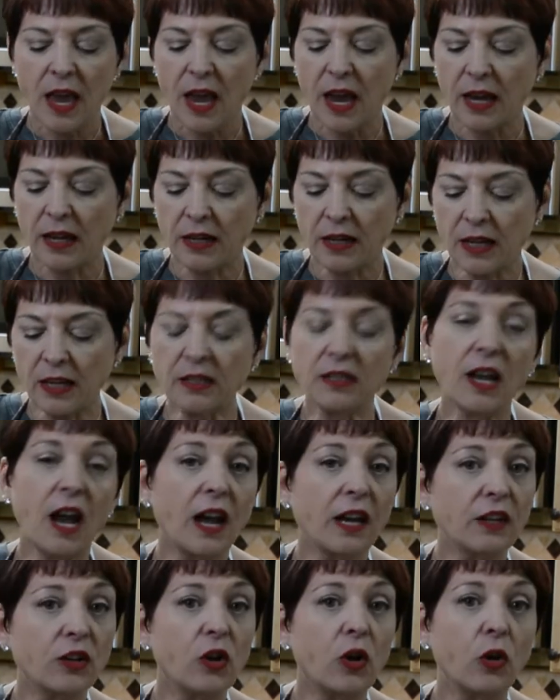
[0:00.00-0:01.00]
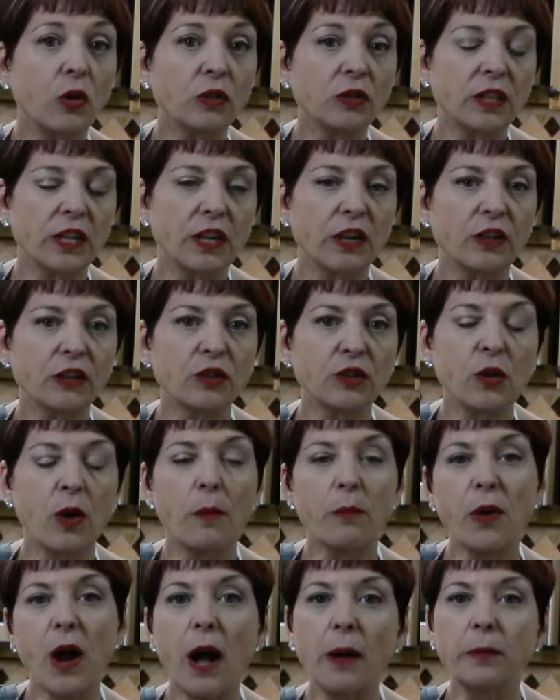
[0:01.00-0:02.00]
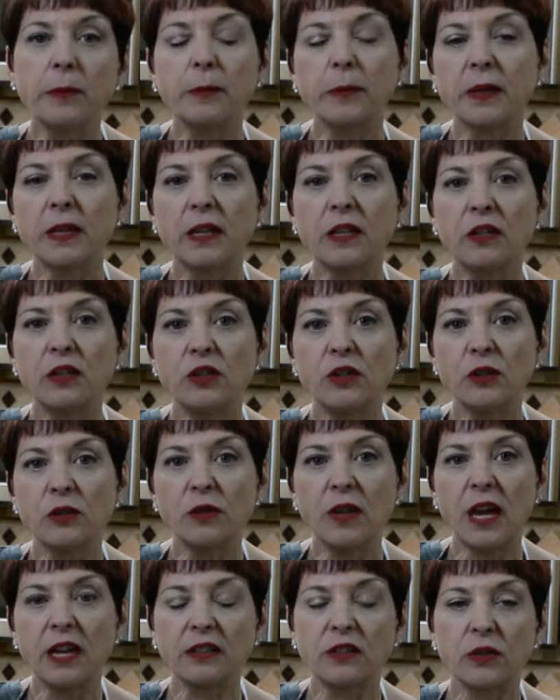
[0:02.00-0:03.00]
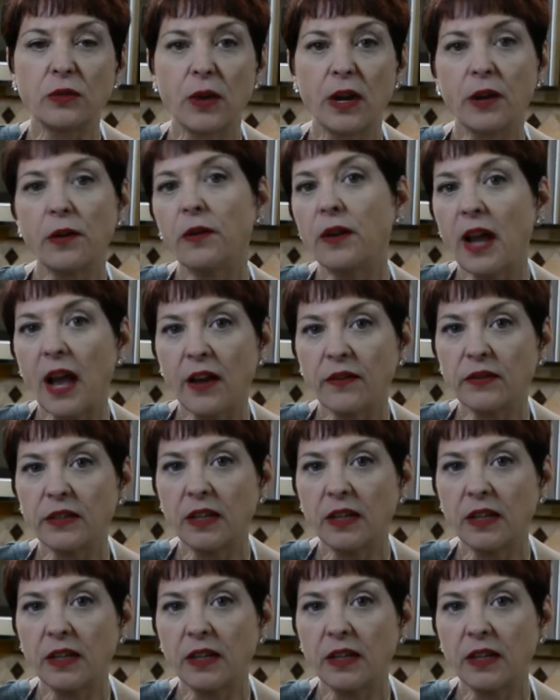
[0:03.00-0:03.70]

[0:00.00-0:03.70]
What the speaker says: And it's kind of cold here, so I'm probably gonna do that so I don't have